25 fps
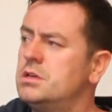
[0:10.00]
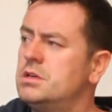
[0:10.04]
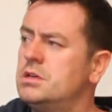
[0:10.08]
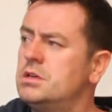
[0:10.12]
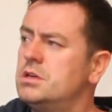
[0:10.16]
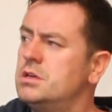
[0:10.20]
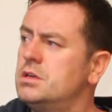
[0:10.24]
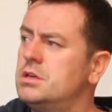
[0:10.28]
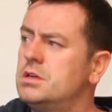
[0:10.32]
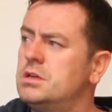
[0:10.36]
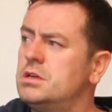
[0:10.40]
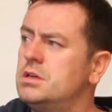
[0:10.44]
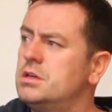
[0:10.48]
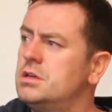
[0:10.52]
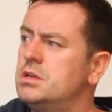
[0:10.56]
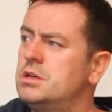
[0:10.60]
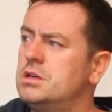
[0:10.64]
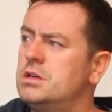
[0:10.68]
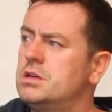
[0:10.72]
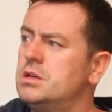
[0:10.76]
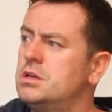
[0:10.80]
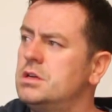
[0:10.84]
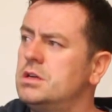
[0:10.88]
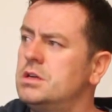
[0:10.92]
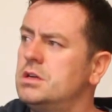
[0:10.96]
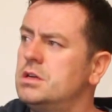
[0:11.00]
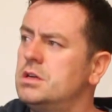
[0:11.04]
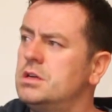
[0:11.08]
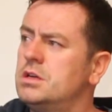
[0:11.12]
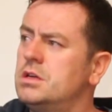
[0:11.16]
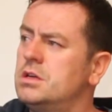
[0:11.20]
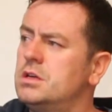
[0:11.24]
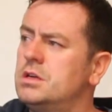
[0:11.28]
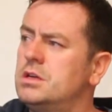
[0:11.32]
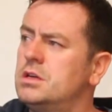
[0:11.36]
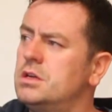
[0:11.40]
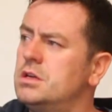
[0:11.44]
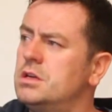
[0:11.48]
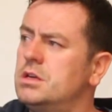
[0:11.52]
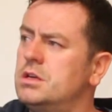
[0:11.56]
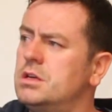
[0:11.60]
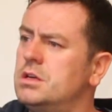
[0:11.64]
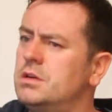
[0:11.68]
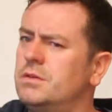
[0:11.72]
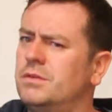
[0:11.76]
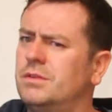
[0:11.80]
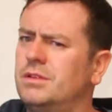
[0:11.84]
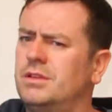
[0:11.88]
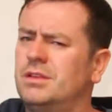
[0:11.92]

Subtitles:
Nobody speaks.